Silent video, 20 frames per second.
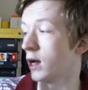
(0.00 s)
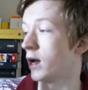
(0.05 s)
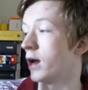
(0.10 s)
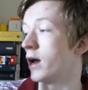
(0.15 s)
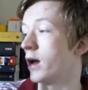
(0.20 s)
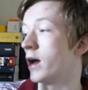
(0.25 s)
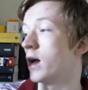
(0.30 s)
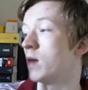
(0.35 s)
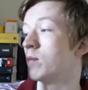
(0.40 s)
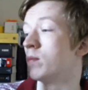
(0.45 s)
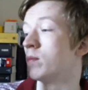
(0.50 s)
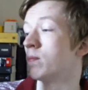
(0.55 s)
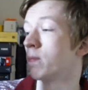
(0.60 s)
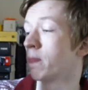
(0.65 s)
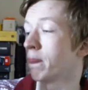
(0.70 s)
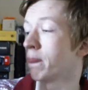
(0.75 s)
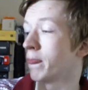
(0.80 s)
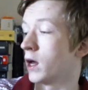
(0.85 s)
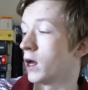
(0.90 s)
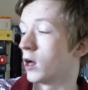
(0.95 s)
And
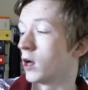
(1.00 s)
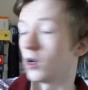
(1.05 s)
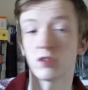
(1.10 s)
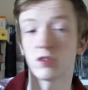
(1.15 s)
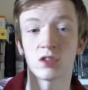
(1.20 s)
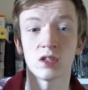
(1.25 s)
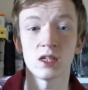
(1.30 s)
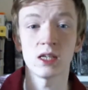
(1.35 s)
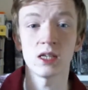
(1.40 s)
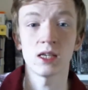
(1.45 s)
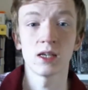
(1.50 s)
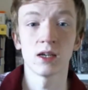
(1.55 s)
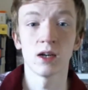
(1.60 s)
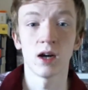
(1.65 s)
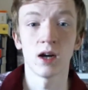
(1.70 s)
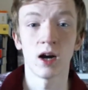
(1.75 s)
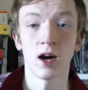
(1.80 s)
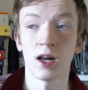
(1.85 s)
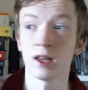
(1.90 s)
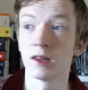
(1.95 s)
obviously,
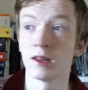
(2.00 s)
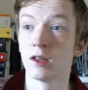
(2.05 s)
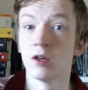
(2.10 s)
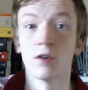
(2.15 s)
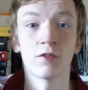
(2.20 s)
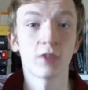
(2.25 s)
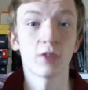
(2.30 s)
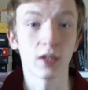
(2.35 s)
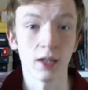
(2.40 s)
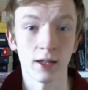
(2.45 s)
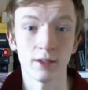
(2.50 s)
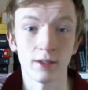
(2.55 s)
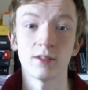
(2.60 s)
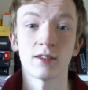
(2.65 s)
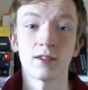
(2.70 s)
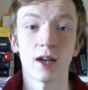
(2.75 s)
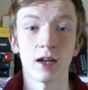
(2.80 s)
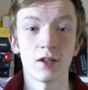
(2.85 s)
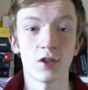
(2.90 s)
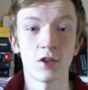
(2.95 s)
I love collecting
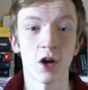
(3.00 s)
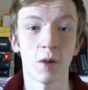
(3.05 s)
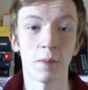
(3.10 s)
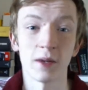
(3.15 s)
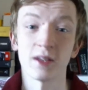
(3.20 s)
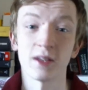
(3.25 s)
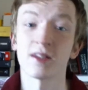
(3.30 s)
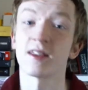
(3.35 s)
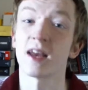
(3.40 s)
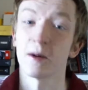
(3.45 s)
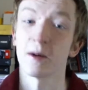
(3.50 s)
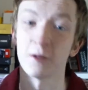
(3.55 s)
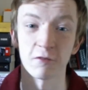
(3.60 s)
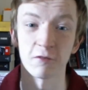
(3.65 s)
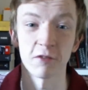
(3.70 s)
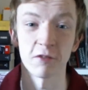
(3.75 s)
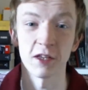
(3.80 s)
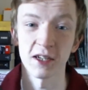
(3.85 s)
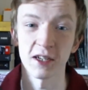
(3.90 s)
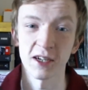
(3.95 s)
signed copies, so that was a
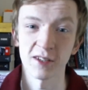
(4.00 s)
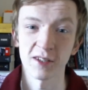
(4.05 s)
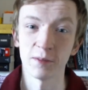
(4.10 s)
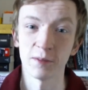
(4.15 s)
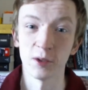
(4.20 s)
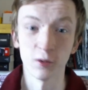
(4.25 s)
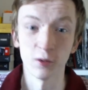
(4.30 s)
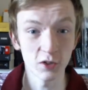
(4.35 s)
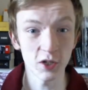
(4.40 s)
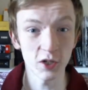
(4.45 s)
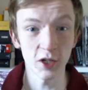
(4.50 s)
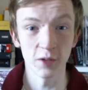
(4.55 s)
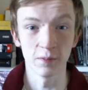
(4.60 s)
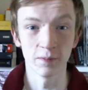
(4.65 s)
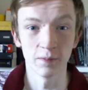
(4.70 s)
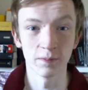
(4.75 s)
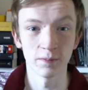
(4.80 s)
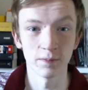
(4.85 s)
really nice boost too.